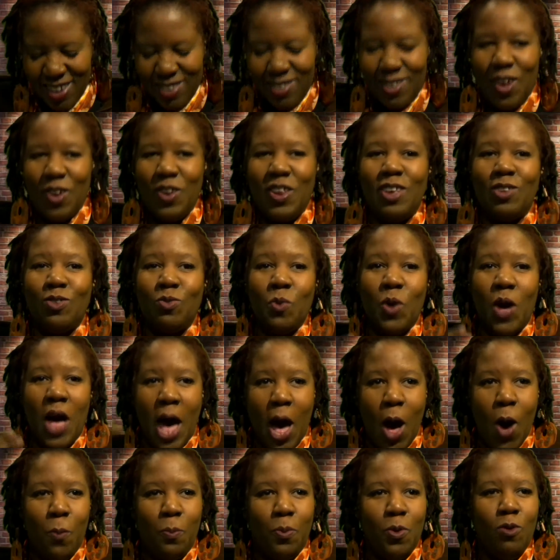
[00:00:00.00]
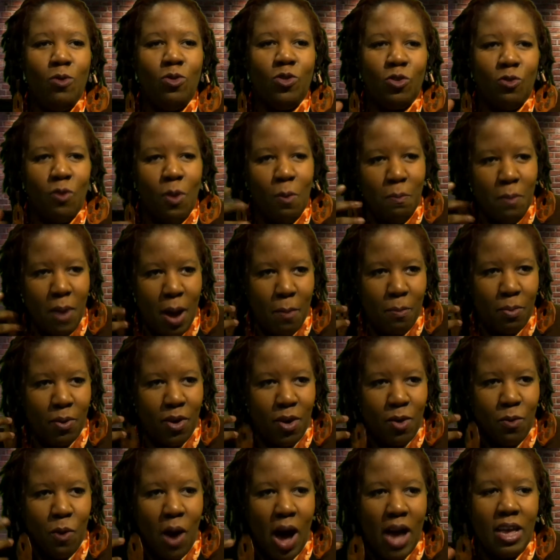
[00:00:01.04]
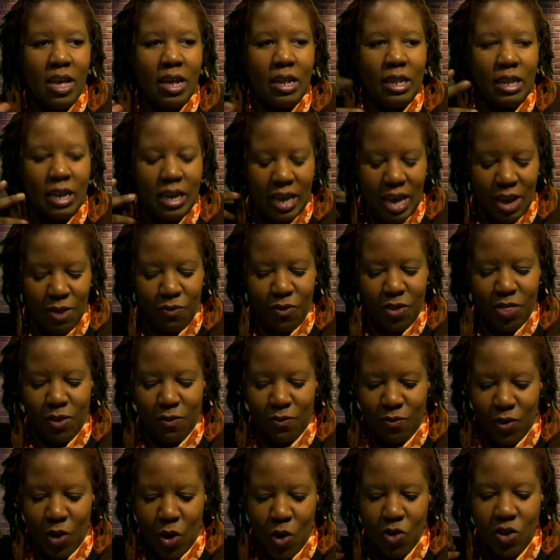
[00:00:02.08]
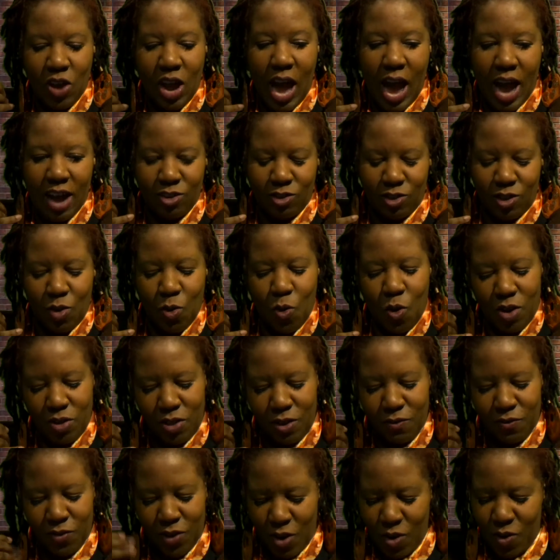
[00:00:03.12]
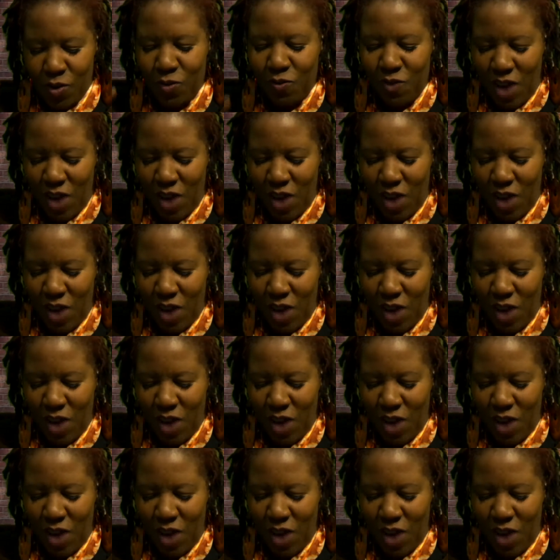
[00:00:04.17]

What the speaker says: So this will help you to remember while you're looking for the phone, you're actually on the phone.